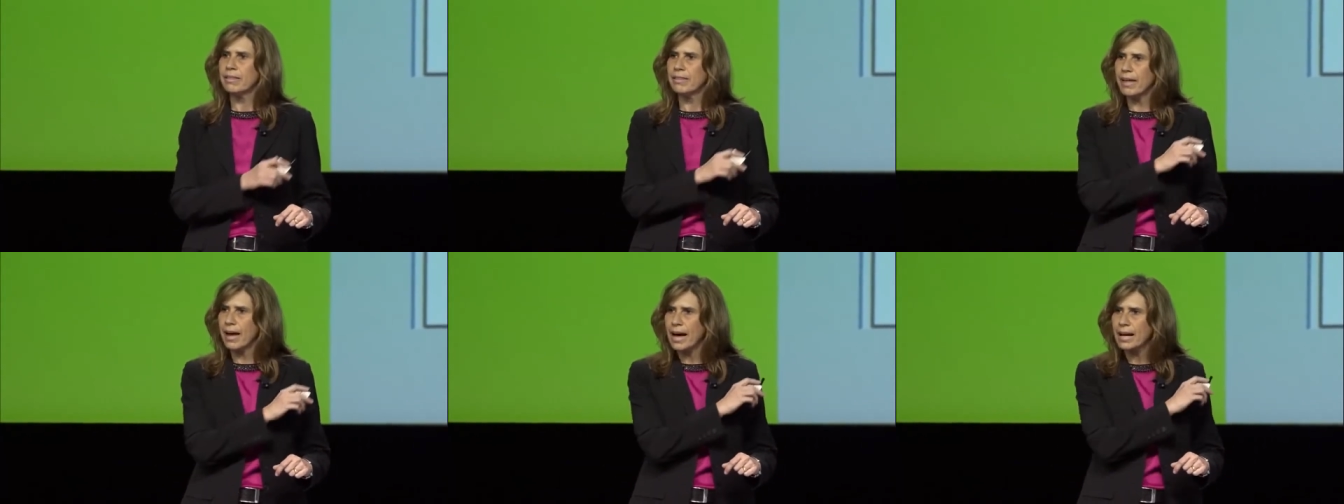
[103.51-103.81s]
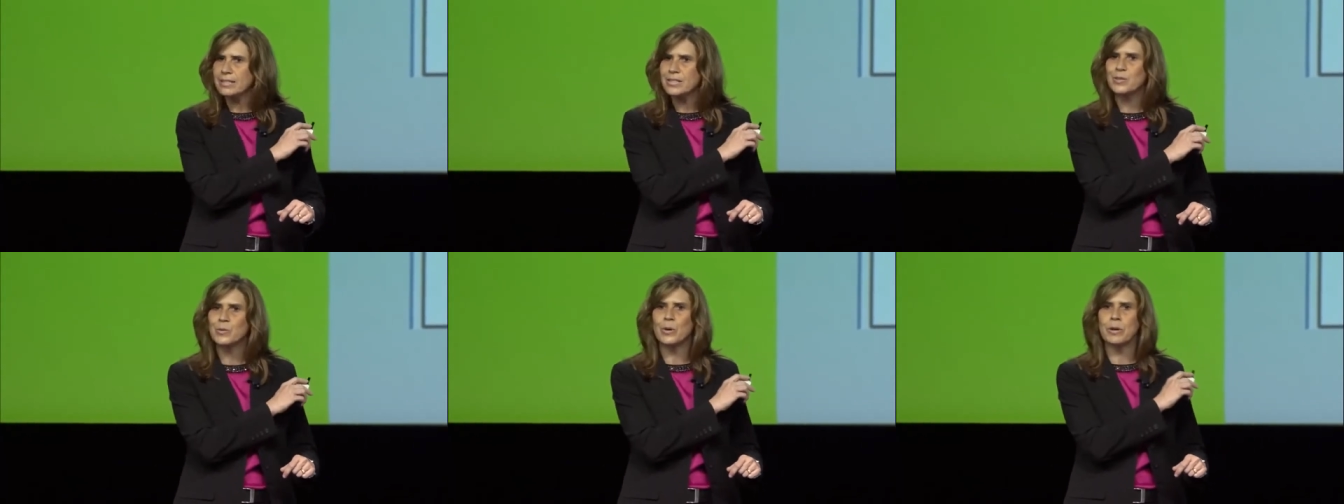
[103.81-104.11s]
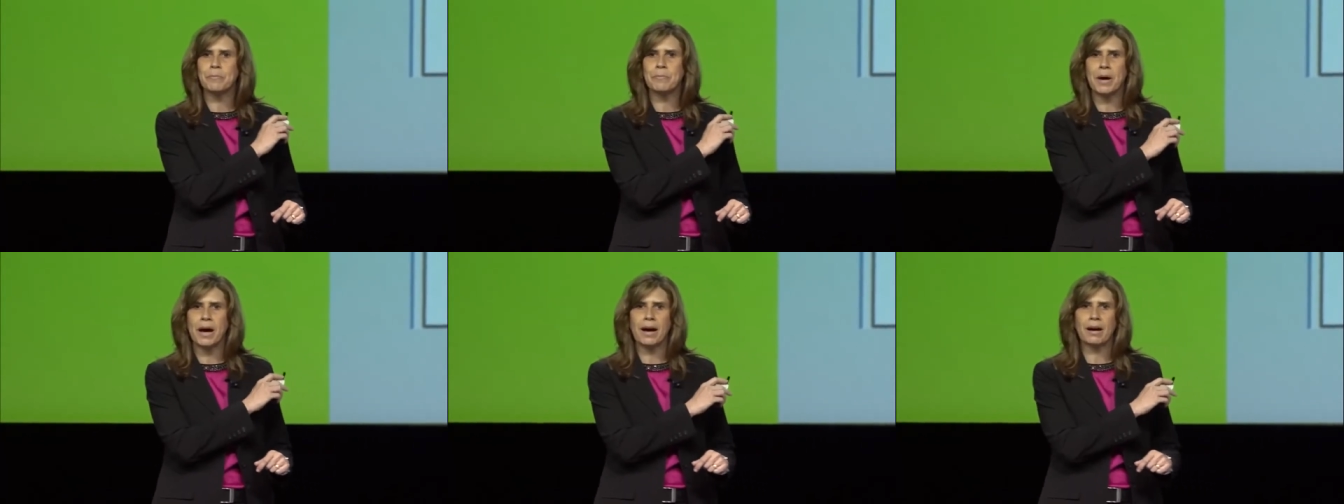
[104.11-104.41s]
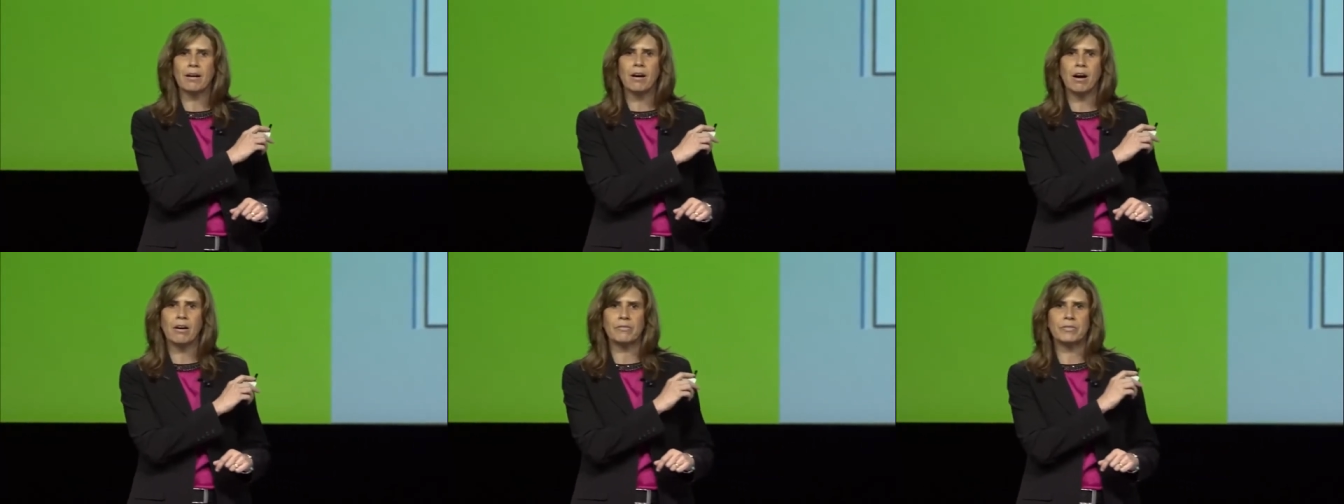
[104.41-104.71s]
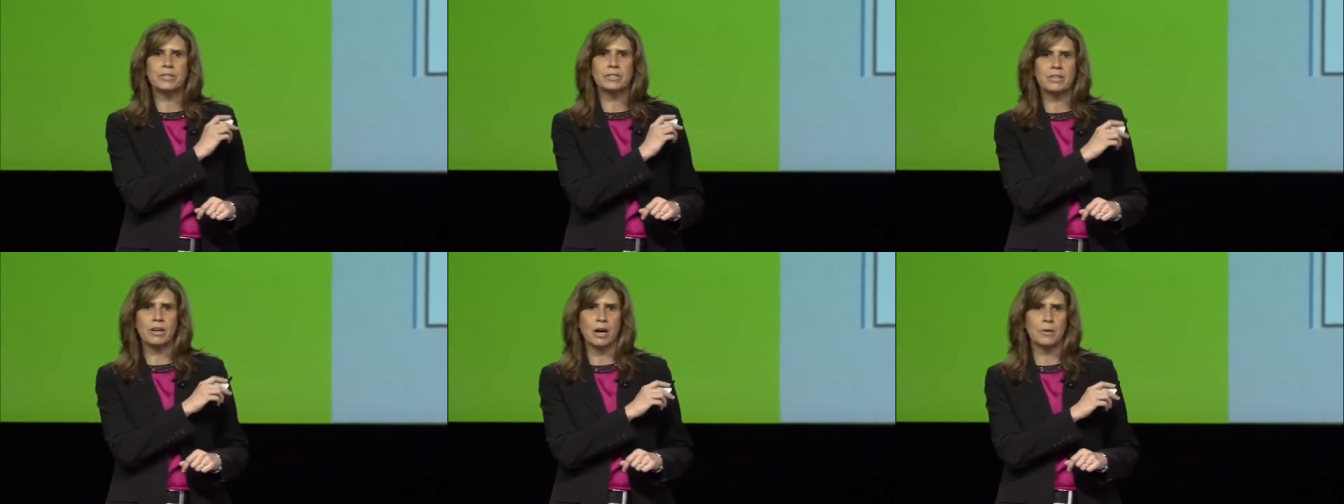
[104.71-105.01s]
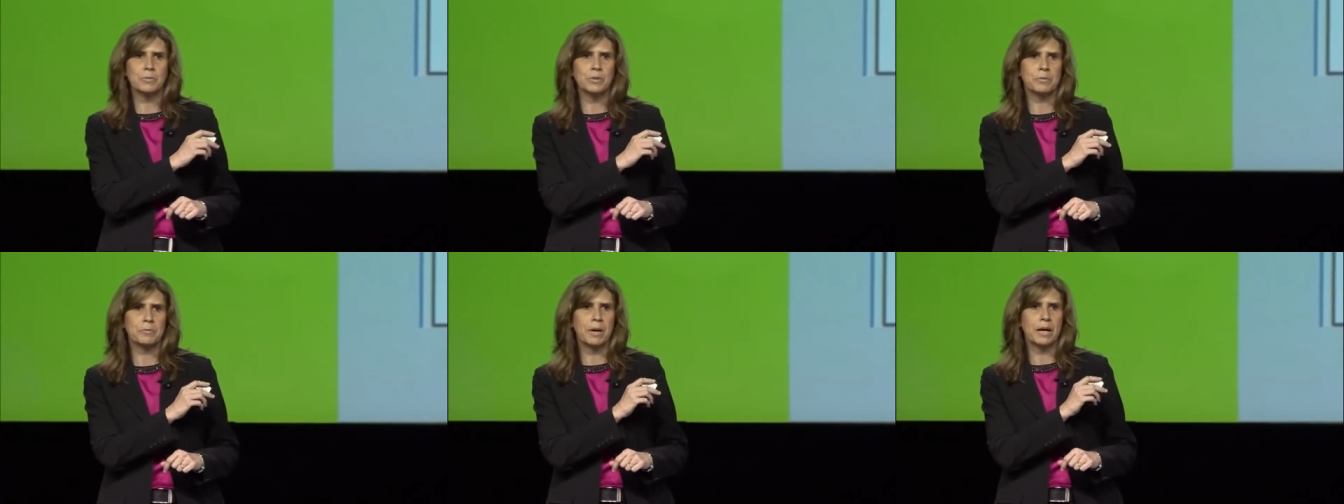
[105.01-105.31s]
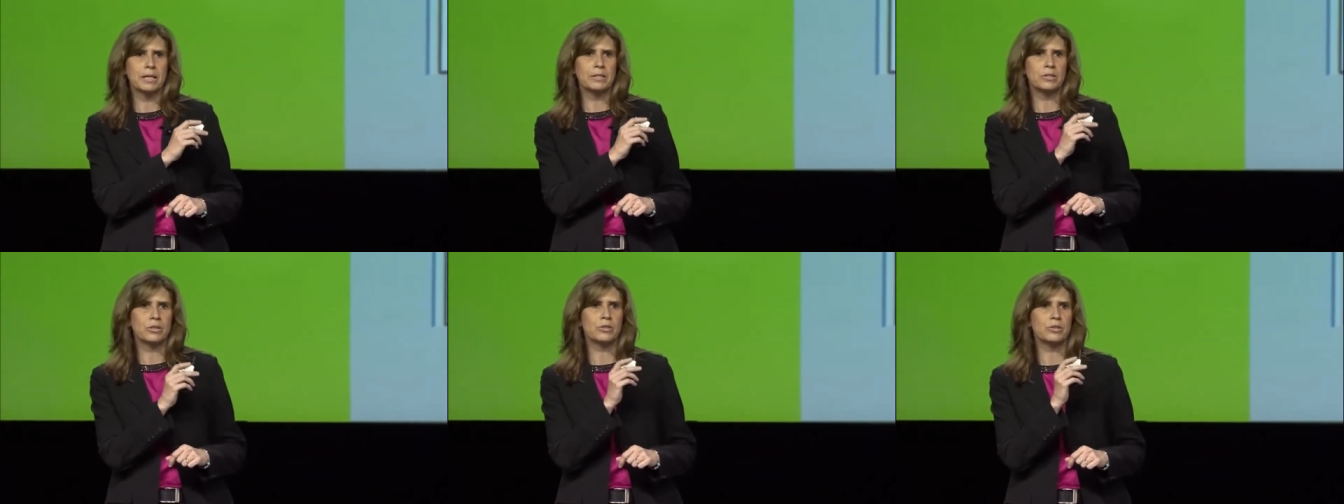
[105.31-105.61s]
That's what Back Office
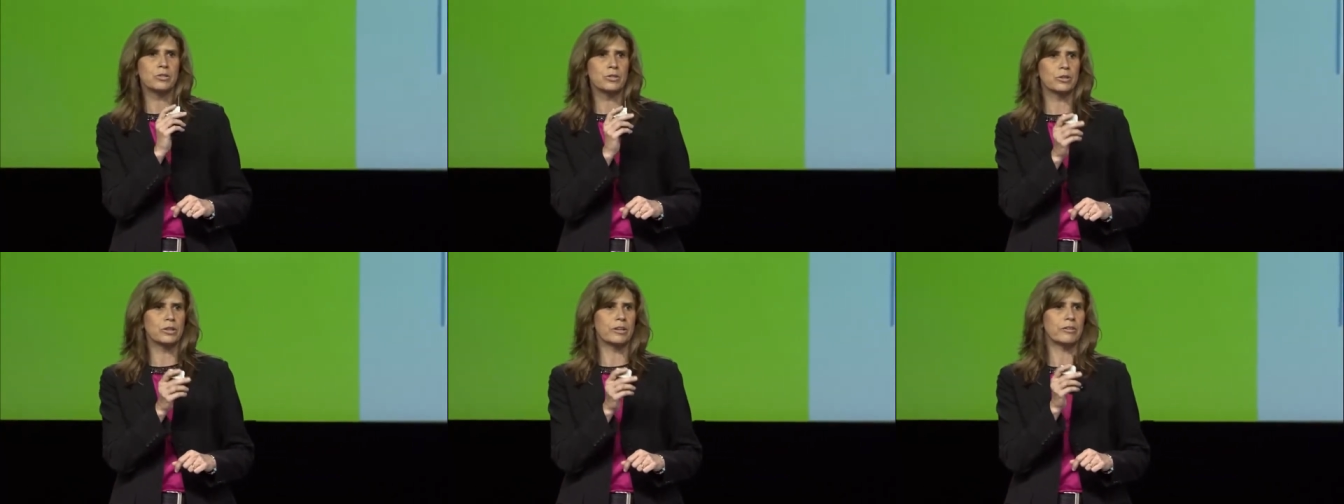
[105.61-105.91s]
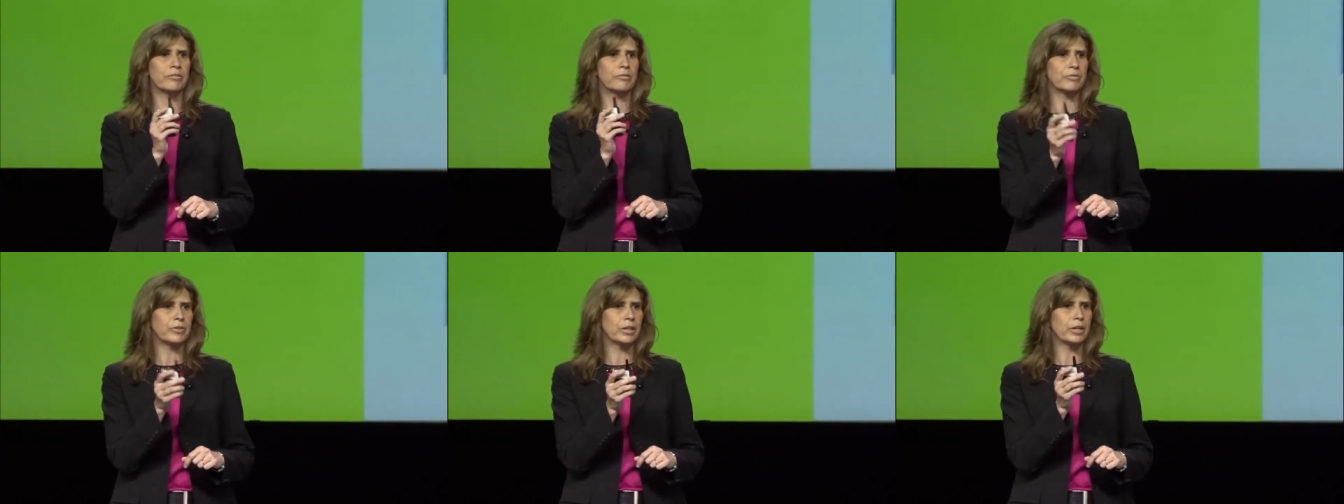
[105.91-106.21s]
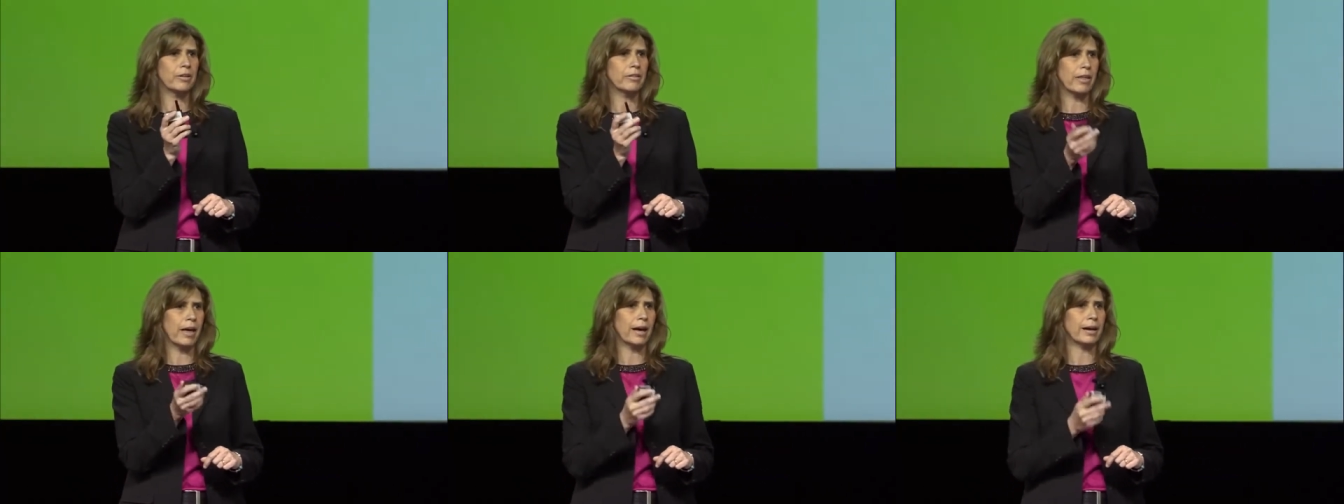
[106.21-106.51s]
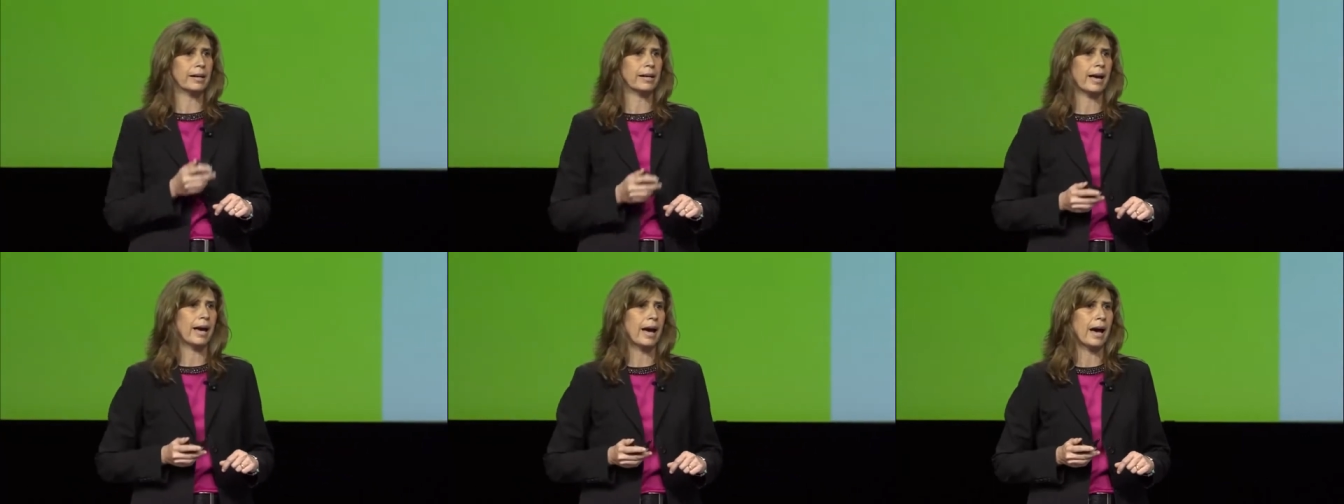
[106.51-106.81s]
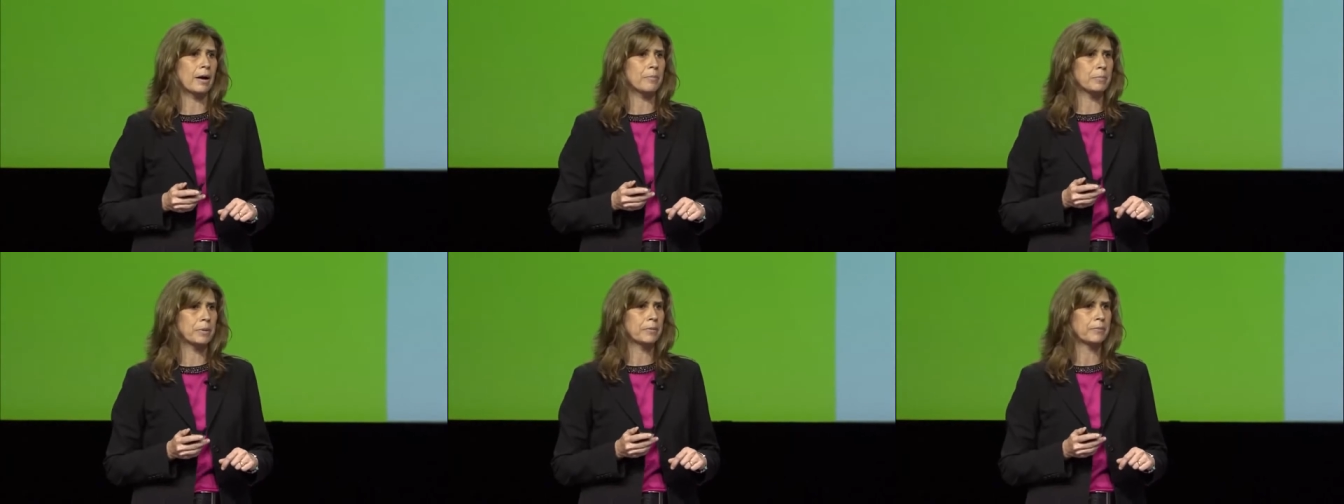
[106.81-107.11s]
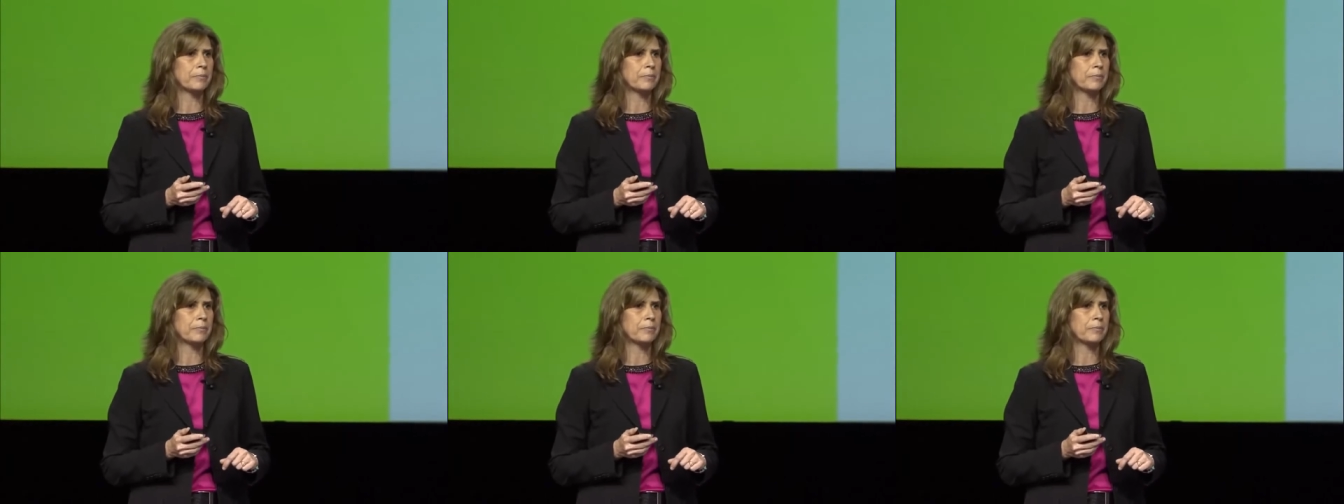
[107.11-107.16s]
Optimizer is going to fill that gap.